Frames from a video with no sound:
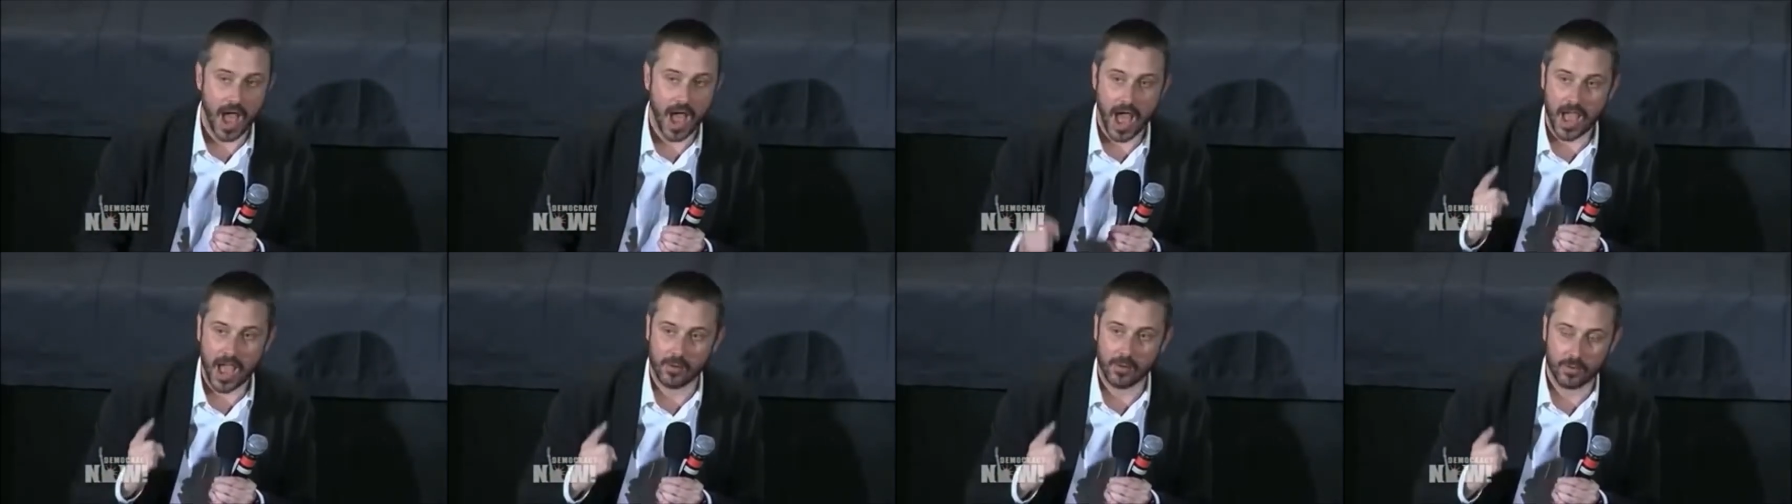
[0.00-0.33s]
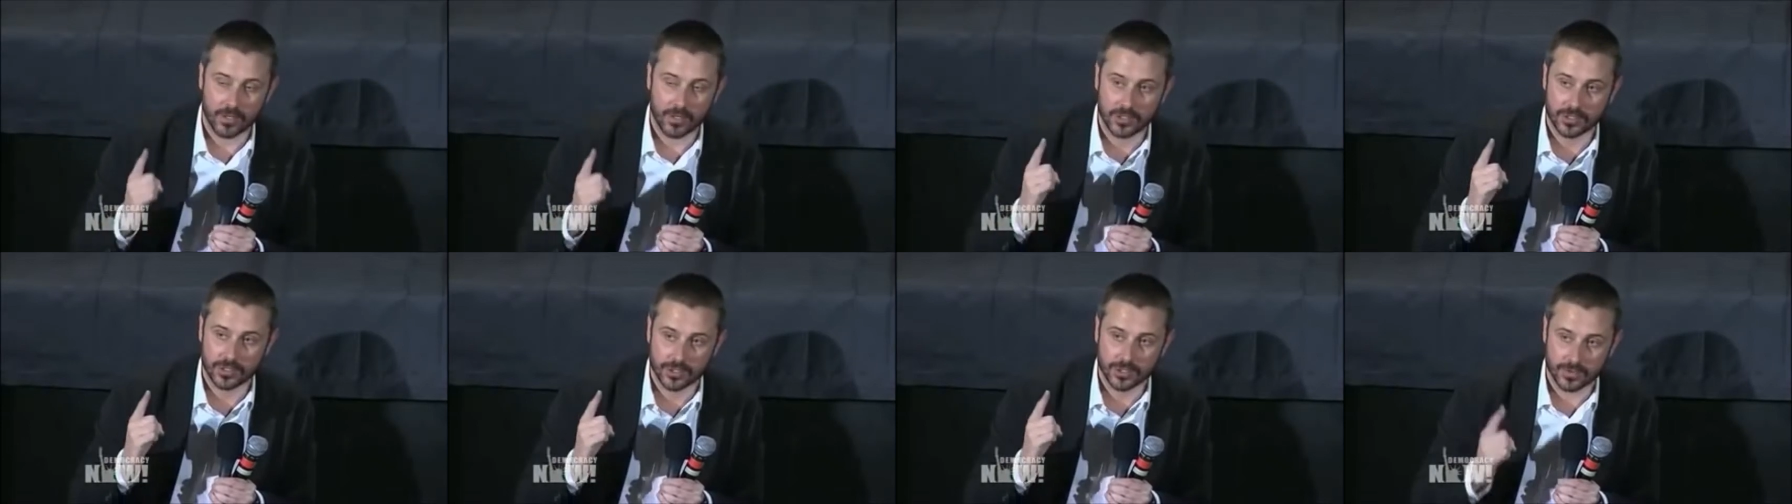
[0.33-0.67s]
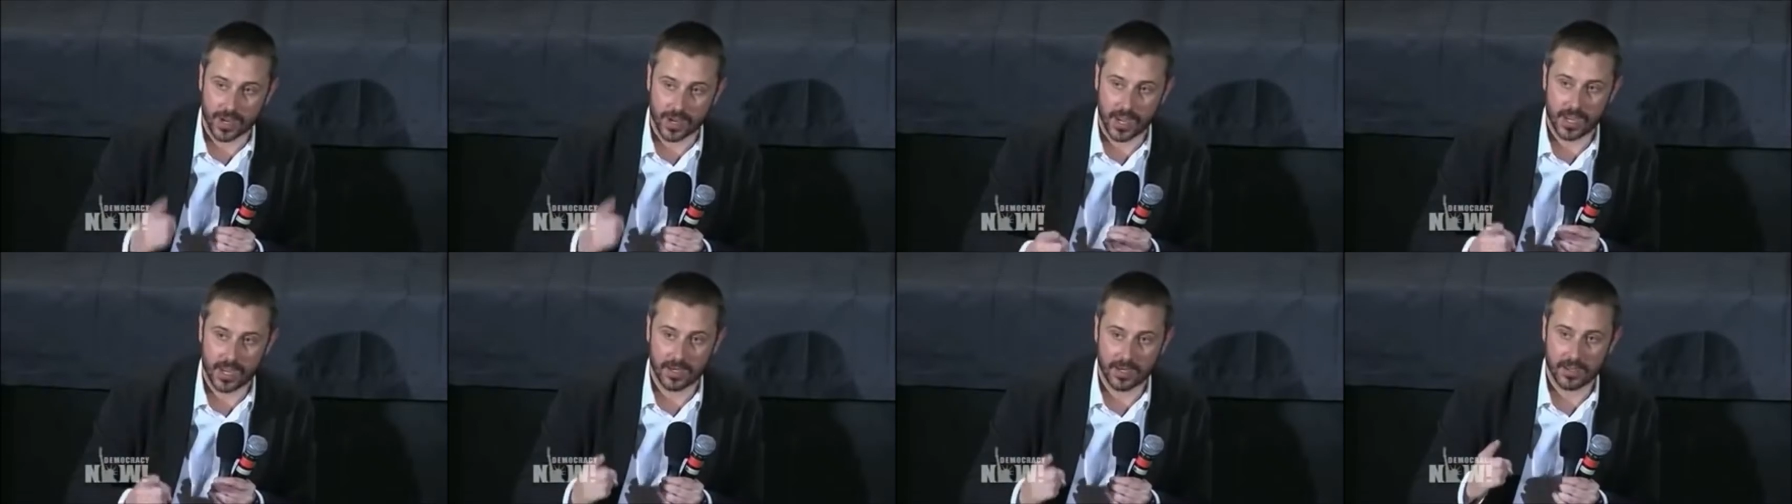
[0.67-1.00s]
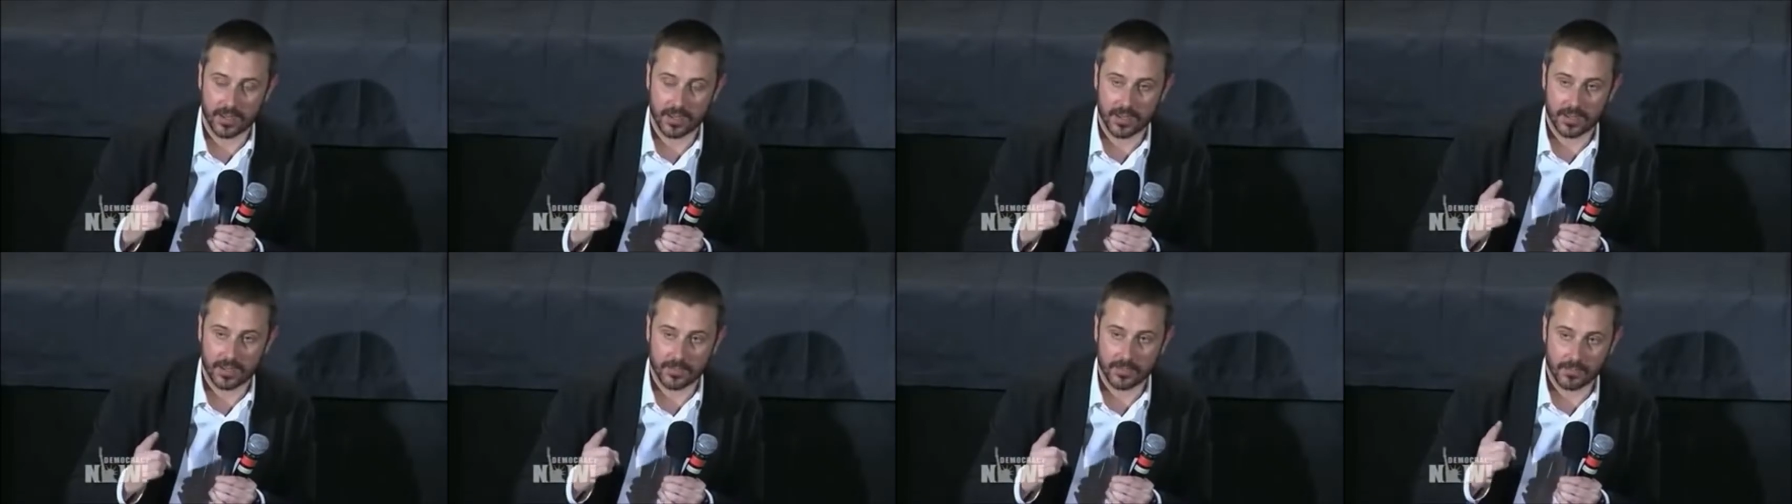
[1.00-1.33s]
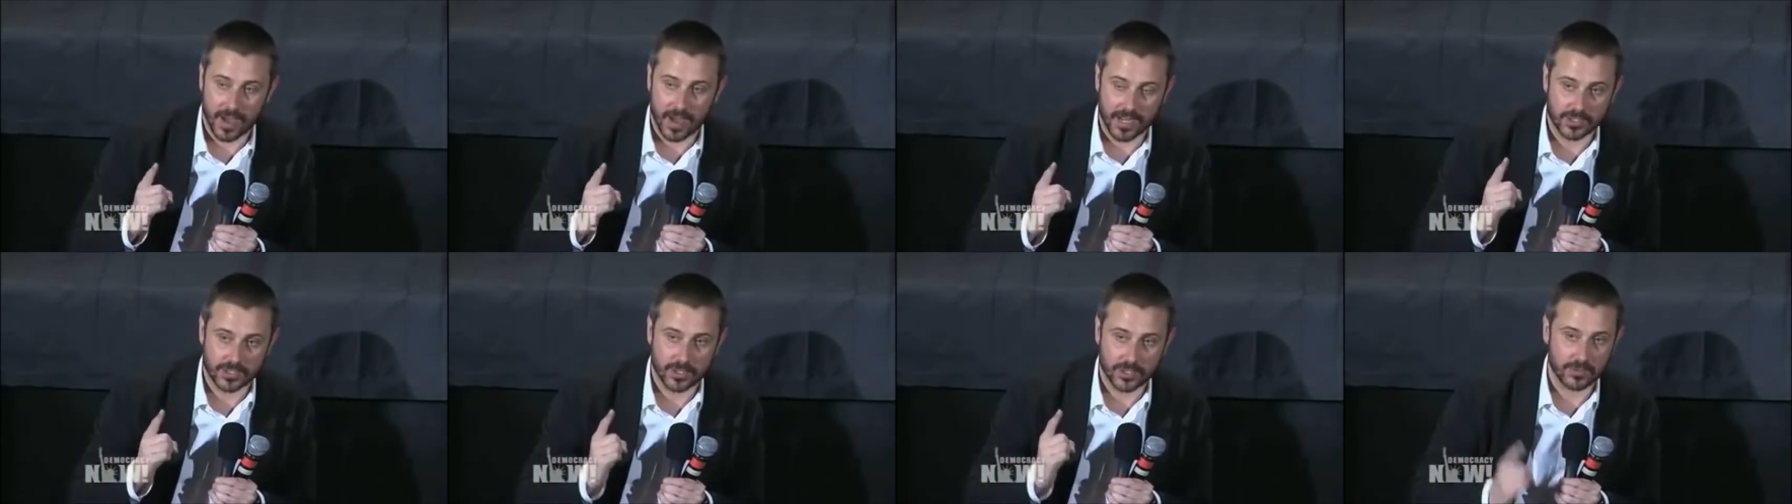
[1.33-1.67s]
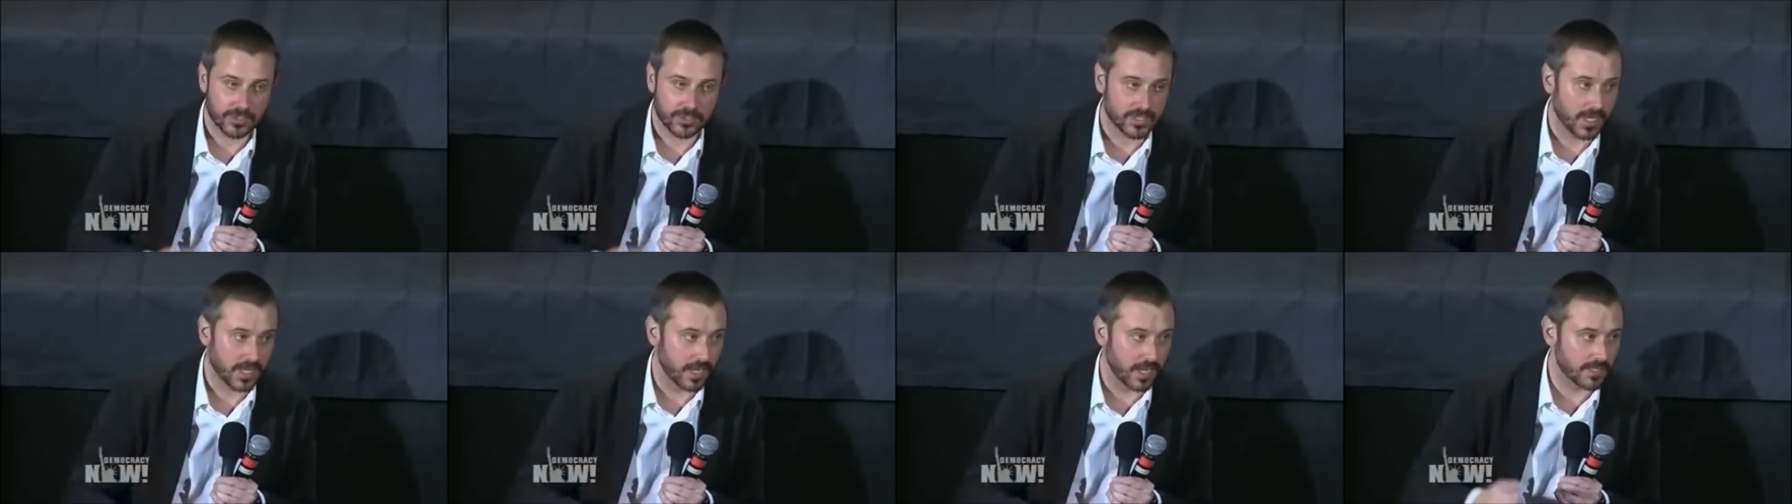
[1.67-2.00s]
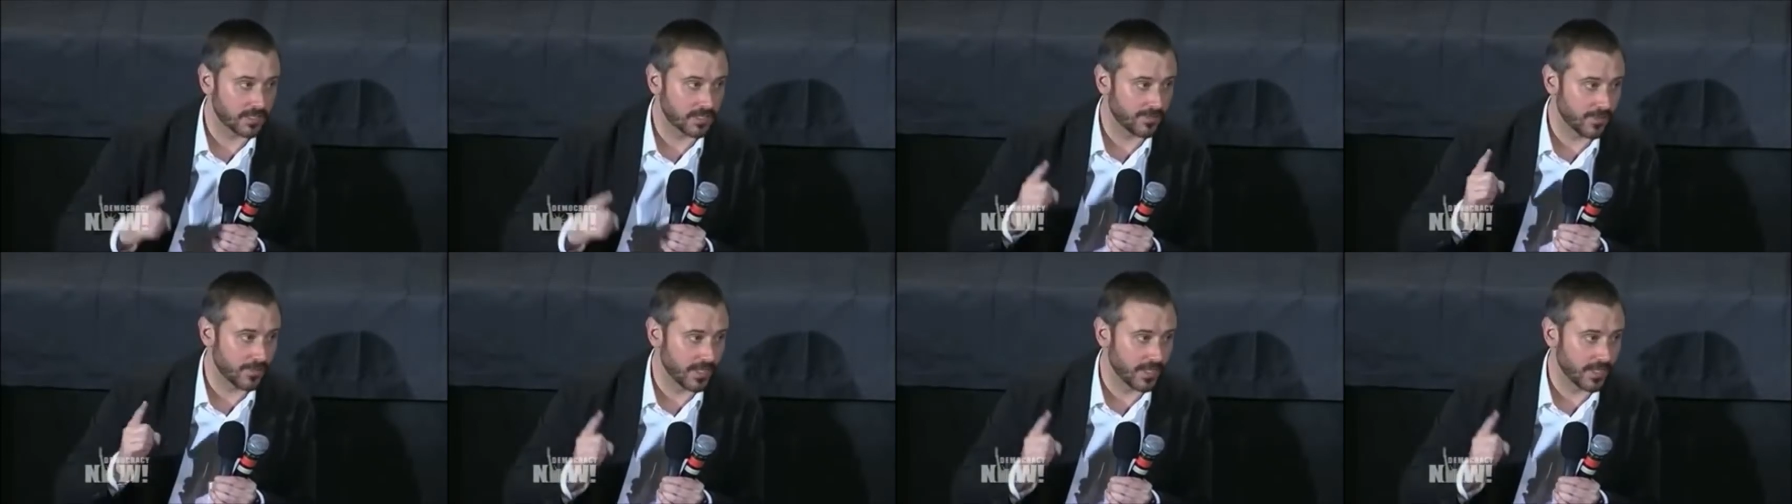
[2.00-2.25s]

I wouldn't trade my two sons